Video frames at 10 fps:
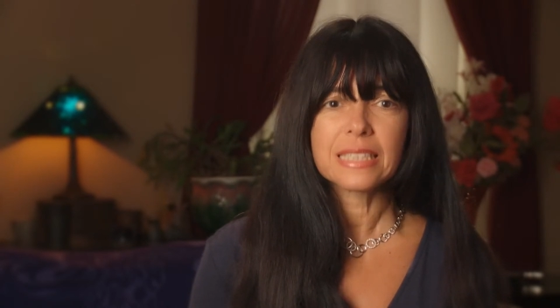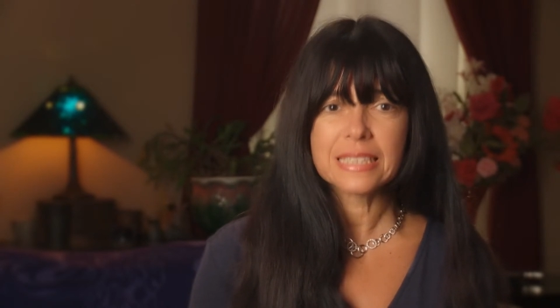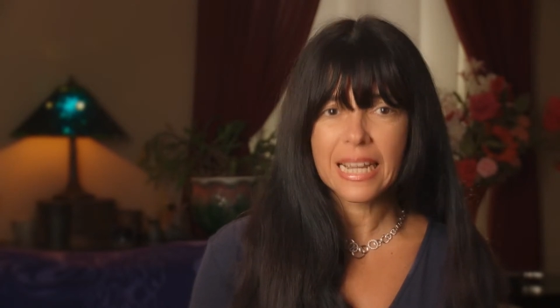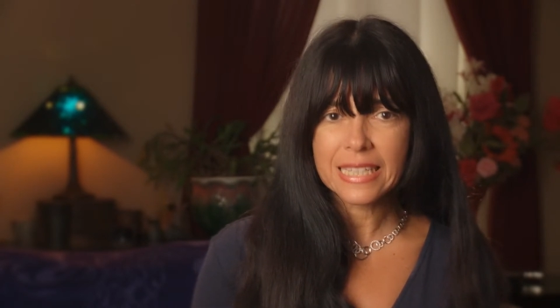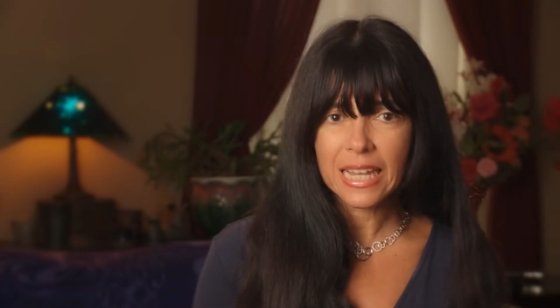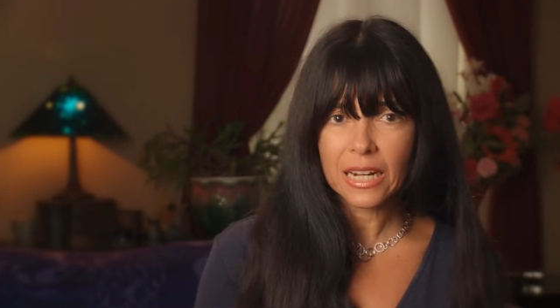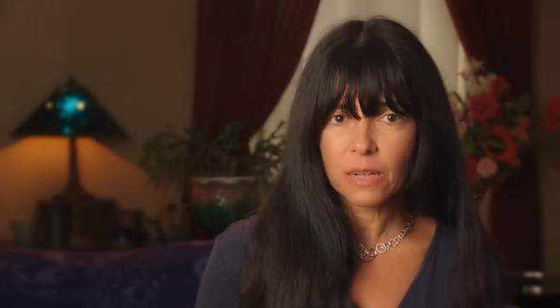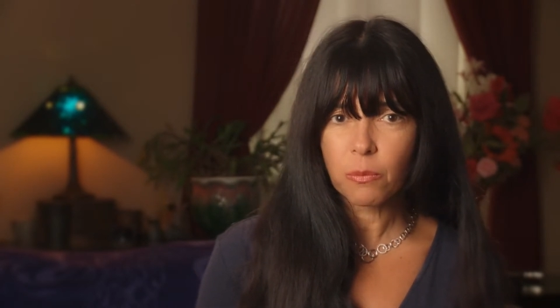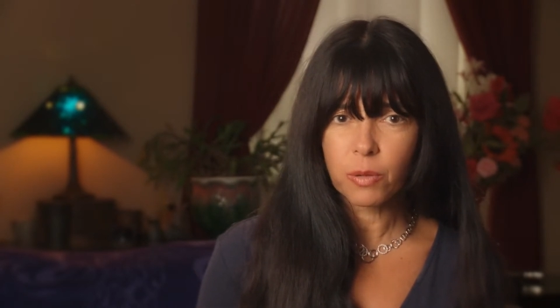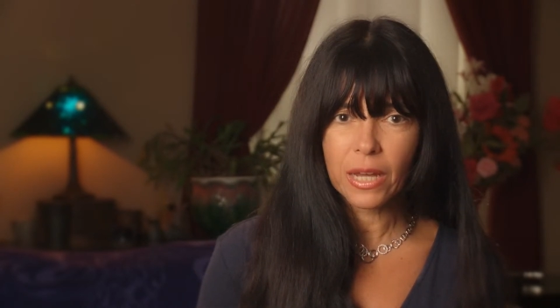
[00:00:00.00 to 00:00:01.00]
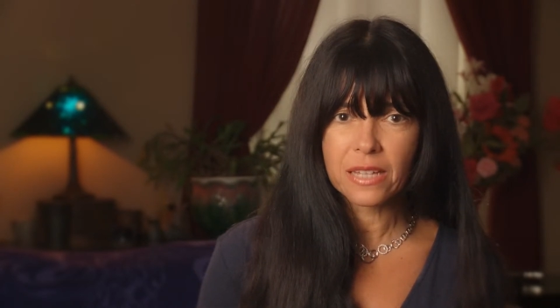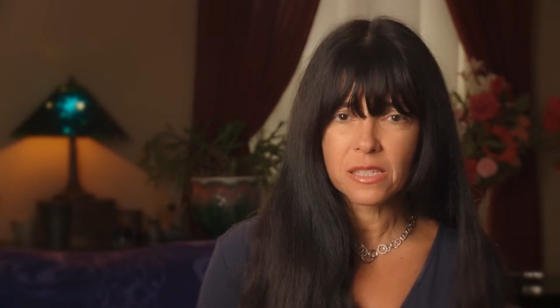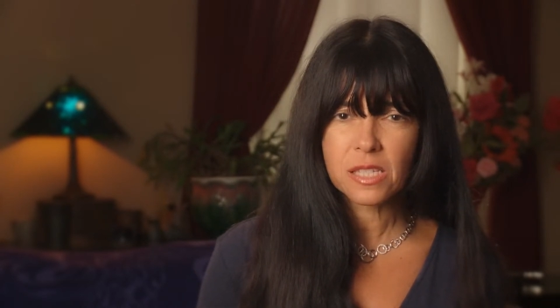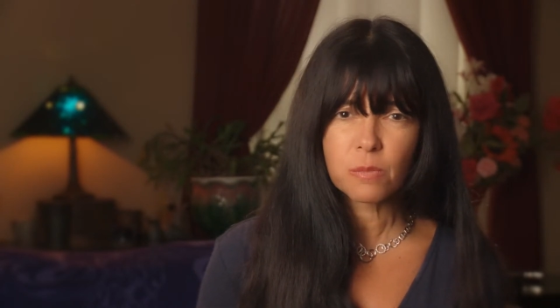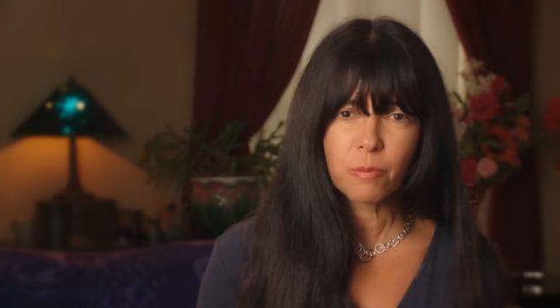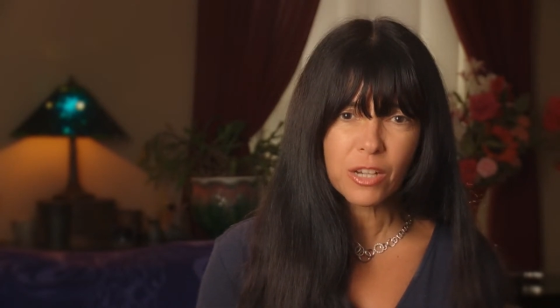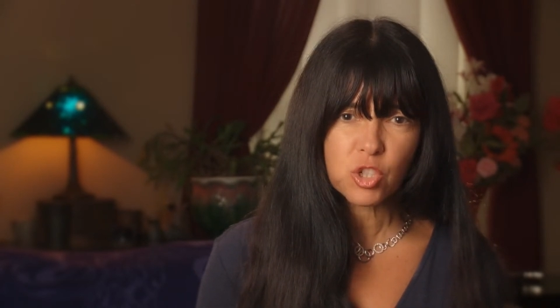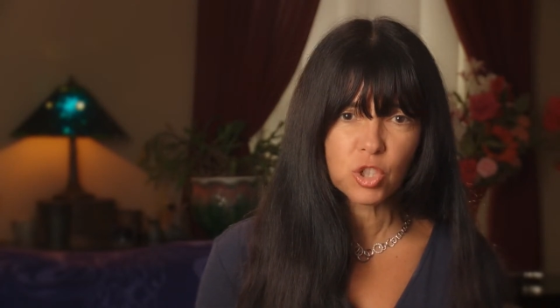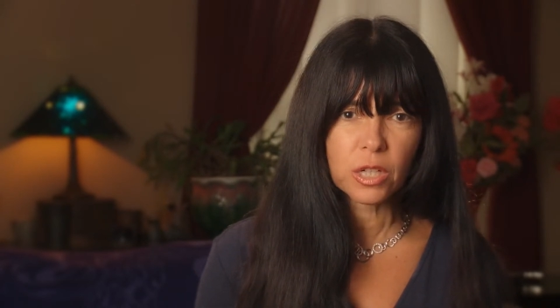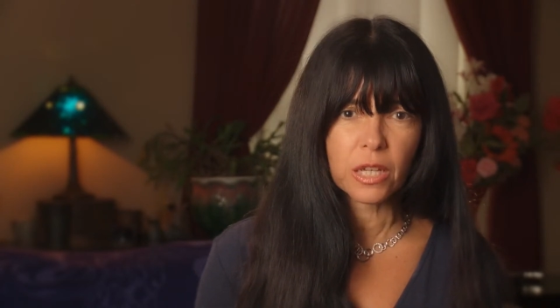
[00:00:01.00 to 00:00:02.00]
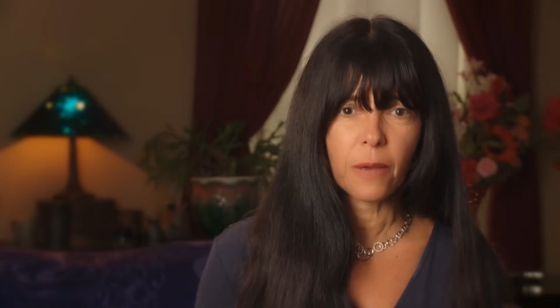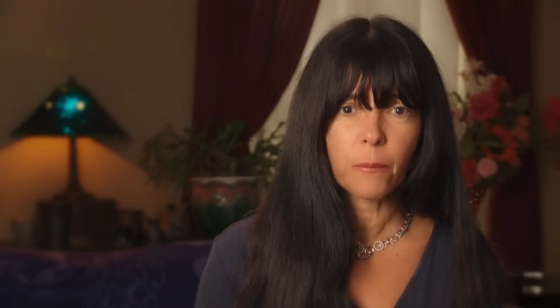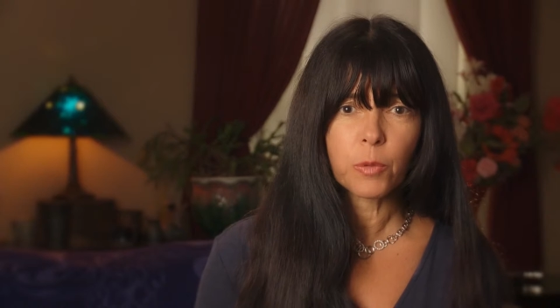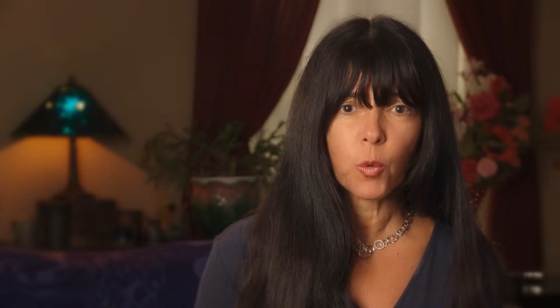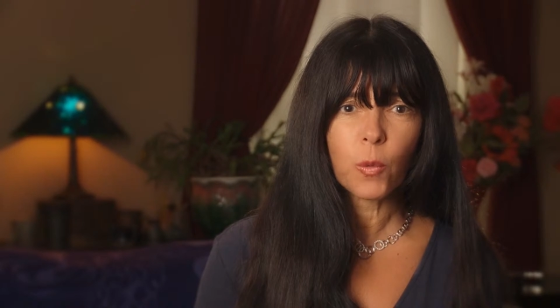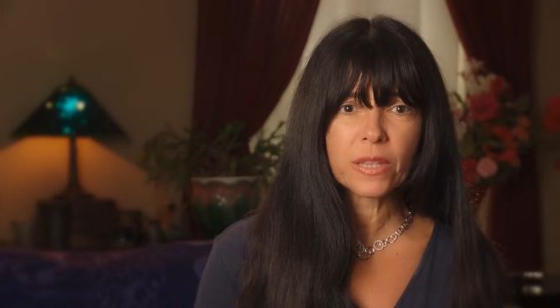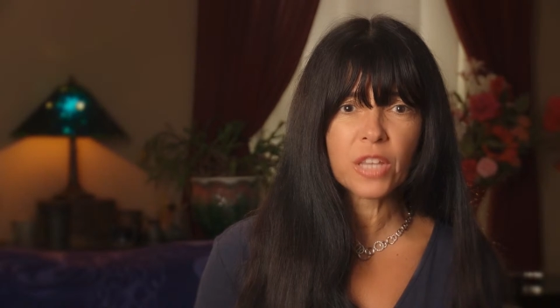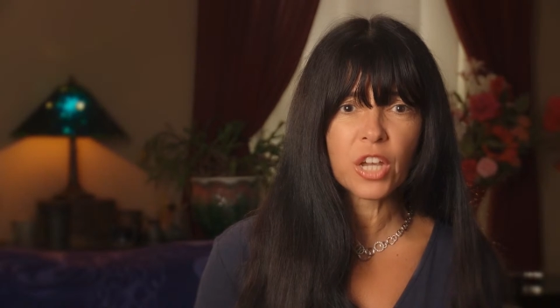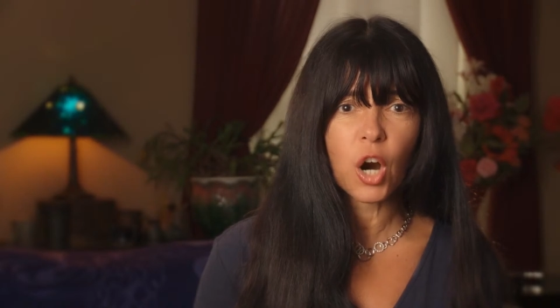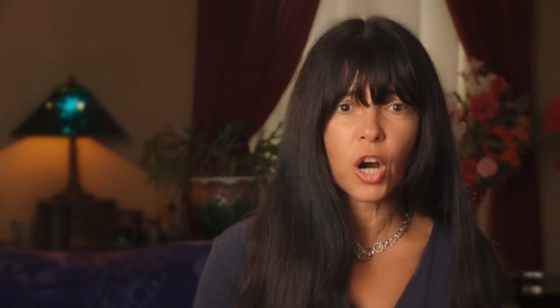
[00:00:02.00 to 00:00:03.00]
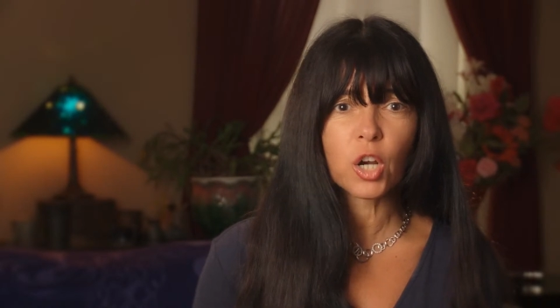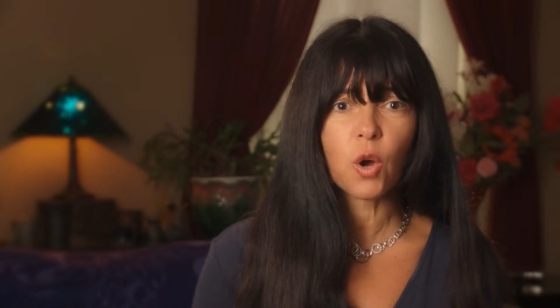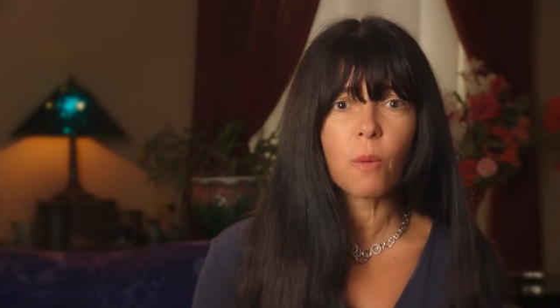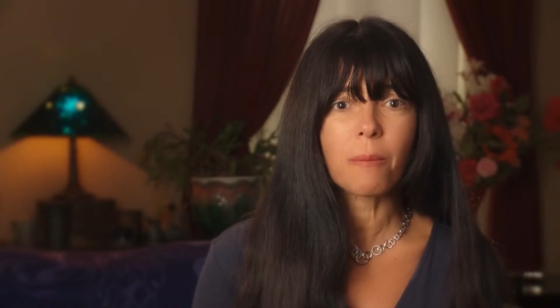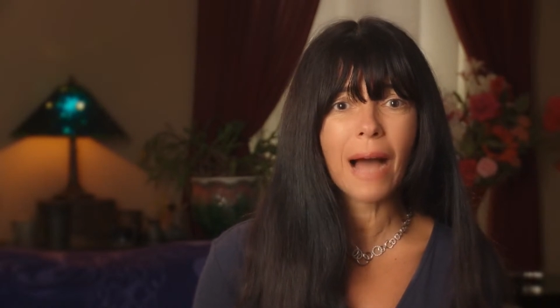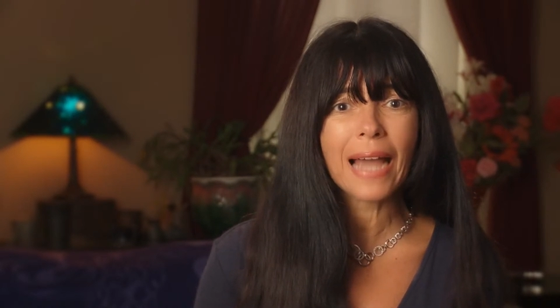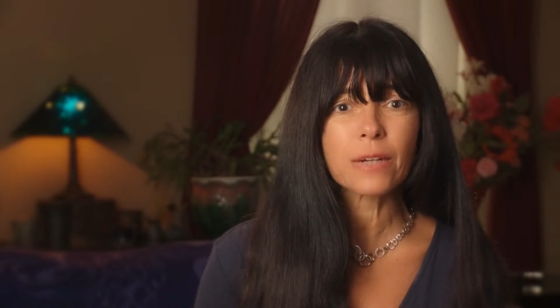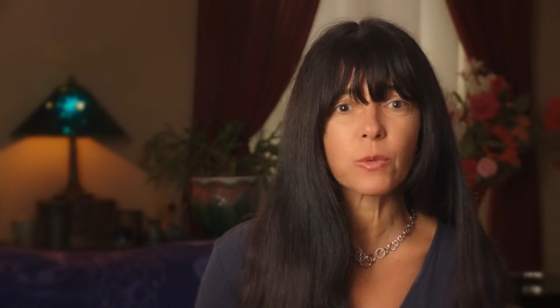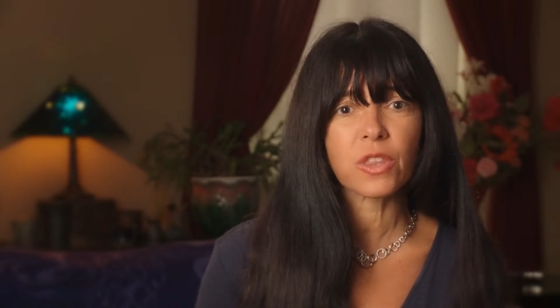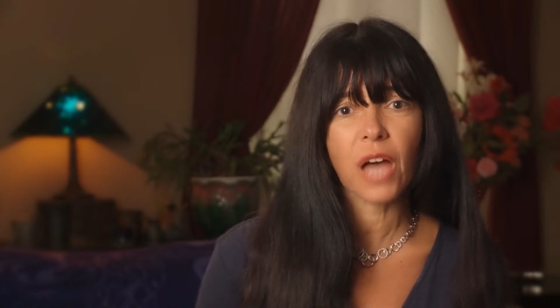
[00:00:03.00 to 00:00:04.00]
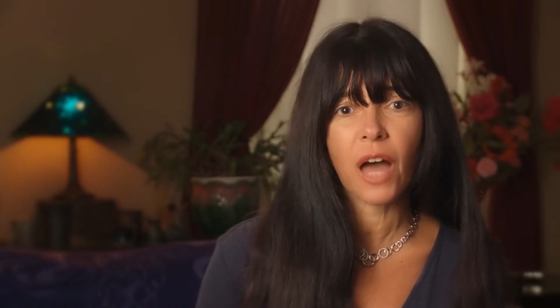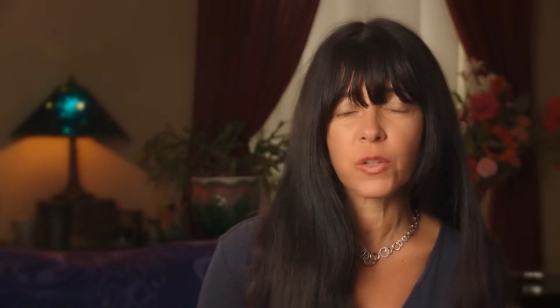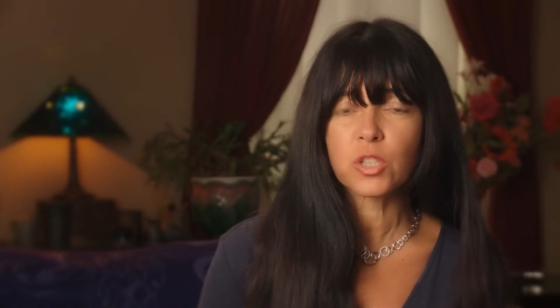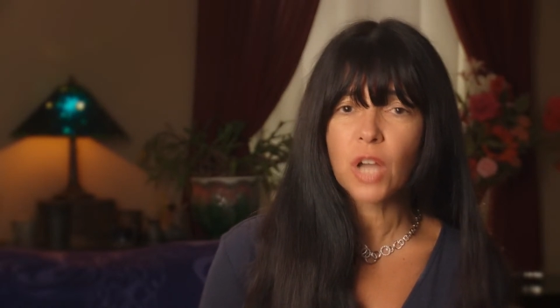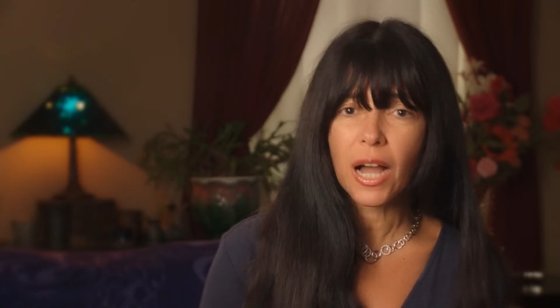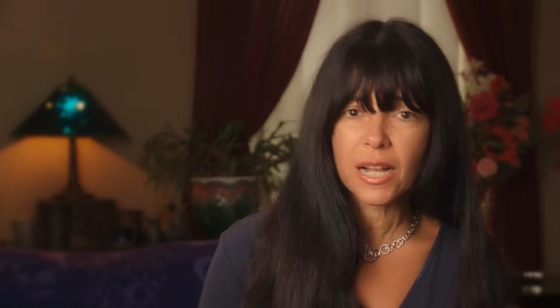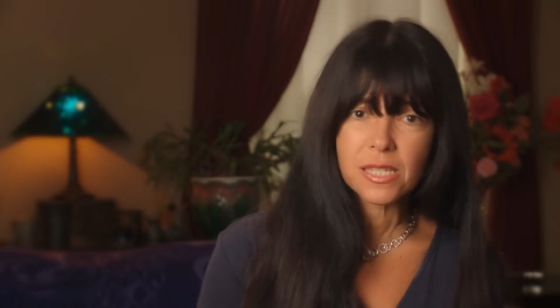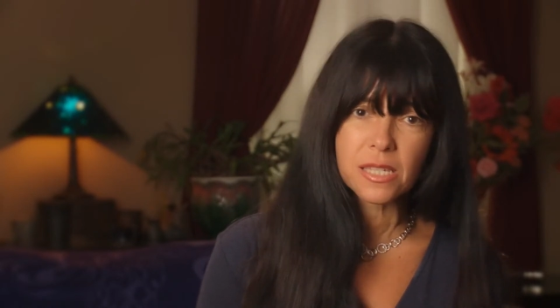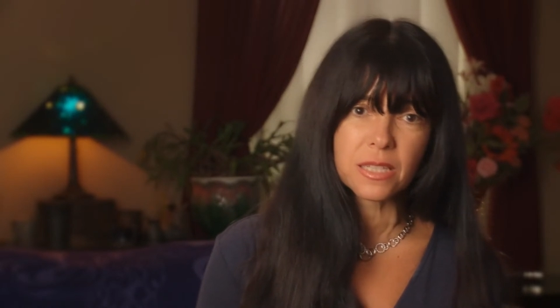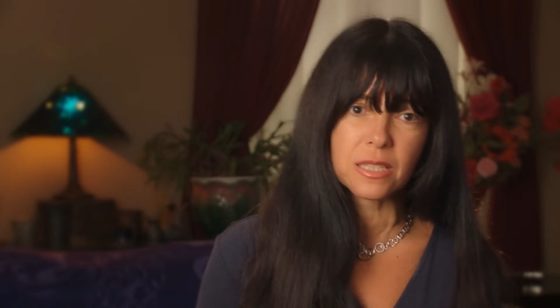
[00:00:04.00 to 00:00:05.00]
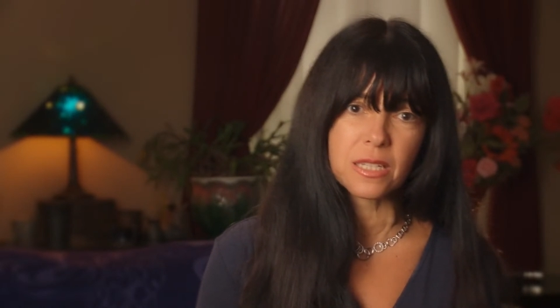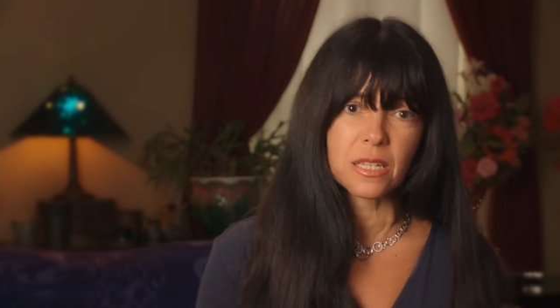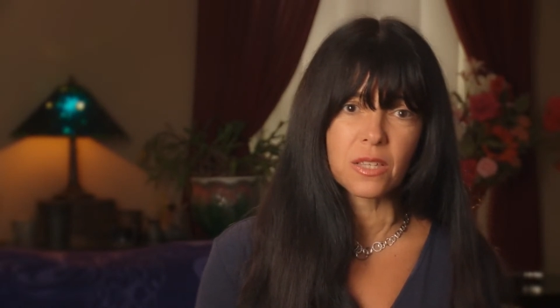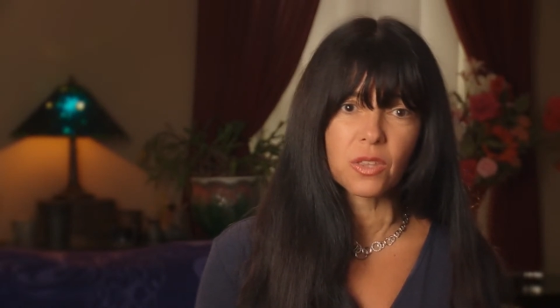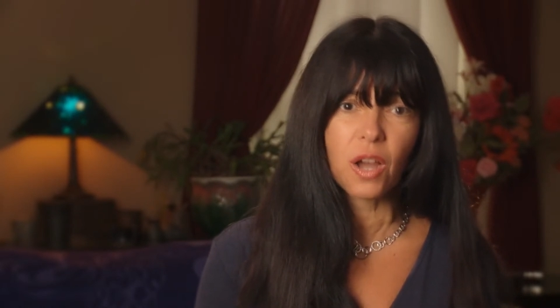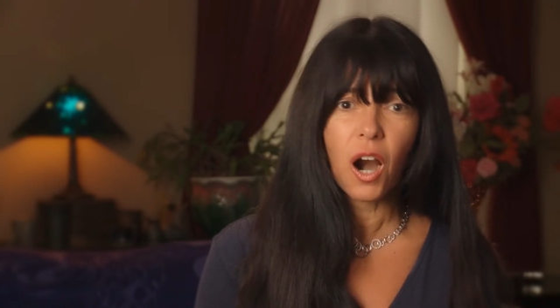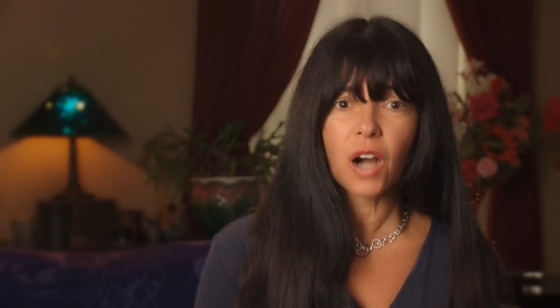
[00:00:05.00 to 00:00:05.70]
The titanium implants, especially when they are combined with other toxic teeth,